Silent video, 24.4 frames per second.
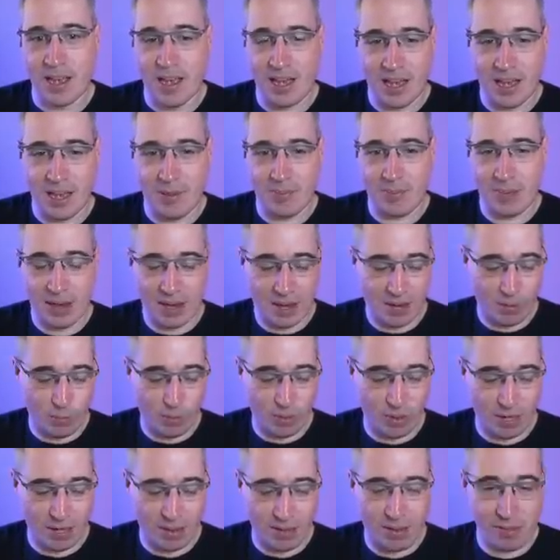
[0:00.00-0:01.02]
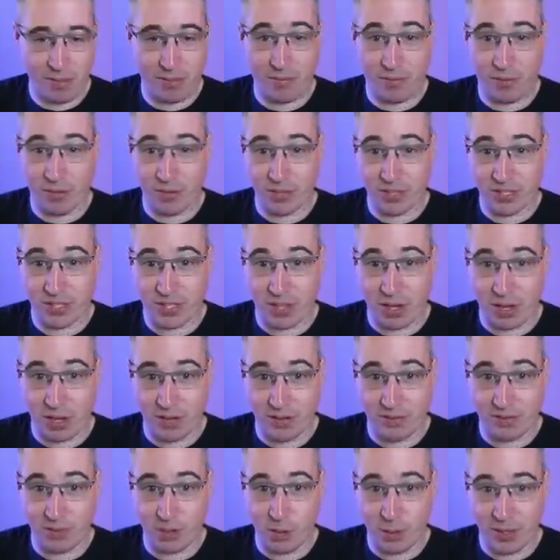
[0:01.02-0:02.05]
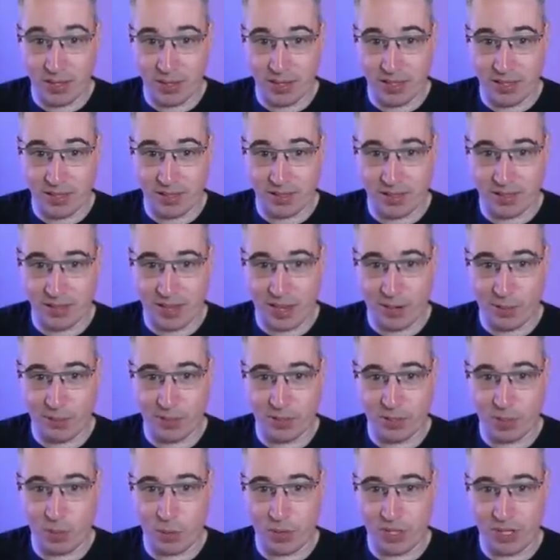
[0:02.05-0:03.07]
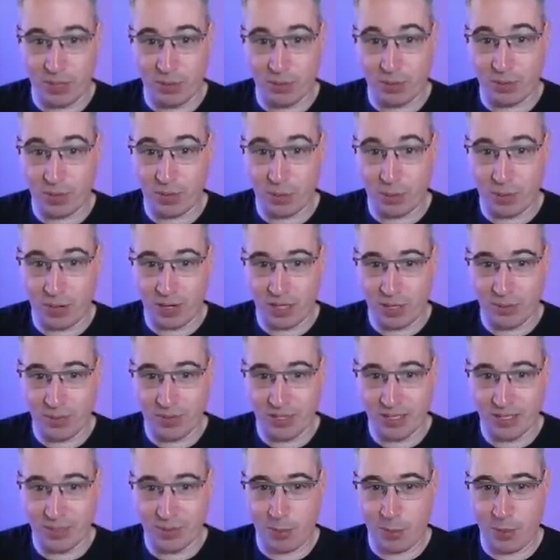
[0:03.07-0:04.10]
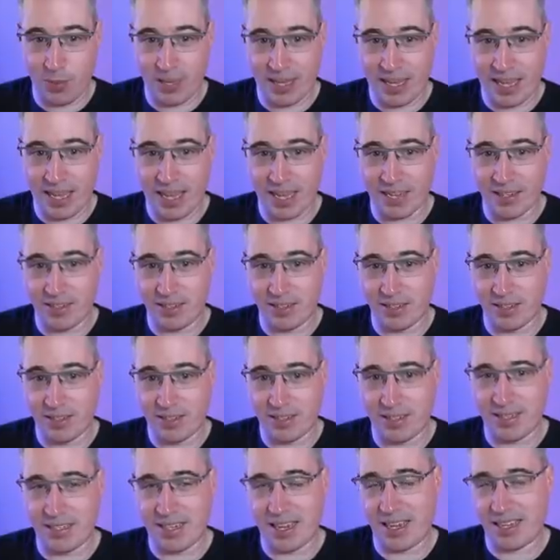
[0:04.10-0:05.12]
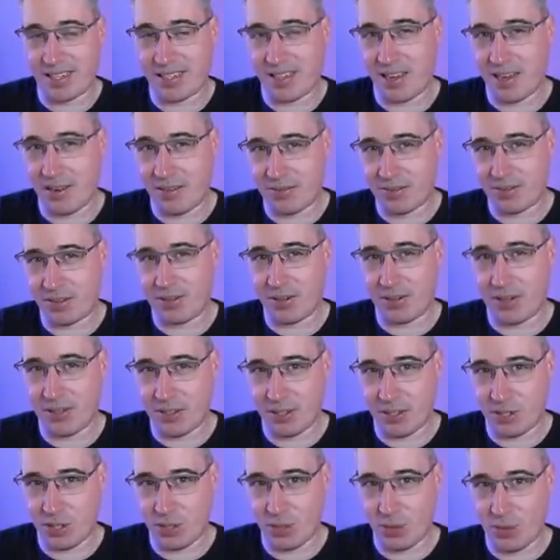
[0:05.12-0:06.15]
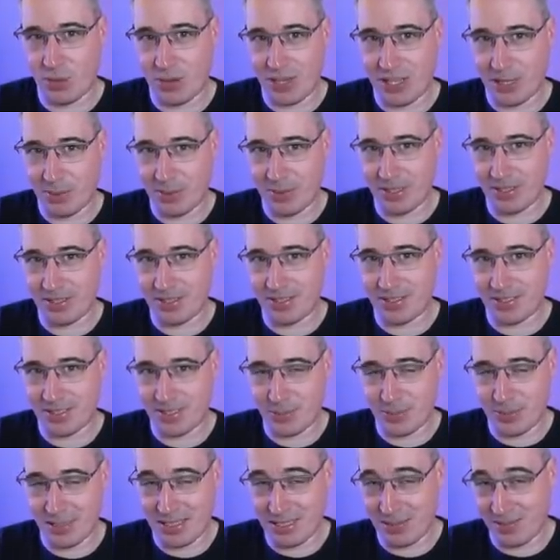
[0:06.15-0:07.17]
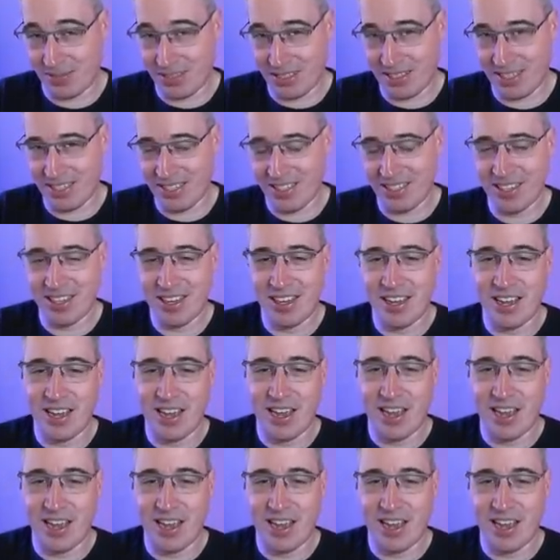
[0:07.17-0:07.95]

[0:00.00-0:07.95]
Um, when I first thought of doing this, I was going to use pseudo elements, but we can't detect hover on pseudo elements specifically.